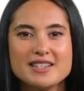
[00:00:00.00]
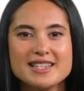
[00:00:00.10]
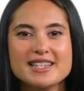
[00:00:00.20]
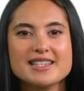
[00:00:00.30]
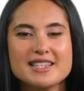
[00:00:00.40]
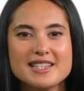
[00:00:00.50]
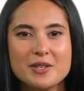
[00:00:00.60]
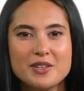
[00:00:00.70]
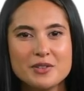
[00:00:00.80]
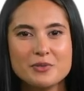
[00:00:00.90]

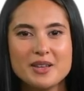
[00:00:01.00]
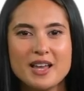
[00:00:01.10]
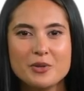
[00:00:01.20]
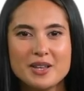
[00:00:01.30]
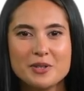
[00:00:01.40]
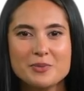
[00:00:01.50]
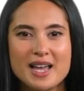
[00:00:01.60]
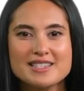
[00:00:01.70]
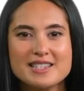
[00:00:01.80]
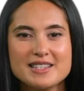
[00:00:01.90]
sixty-seven becoming a
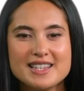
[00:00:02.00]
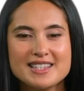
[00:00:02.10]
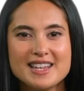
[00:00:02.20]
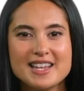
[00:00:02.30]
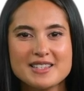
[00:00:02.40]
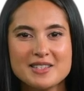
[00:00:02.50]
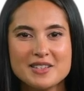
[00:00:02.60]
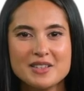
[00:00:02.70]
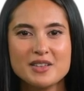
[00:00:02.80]
massive success.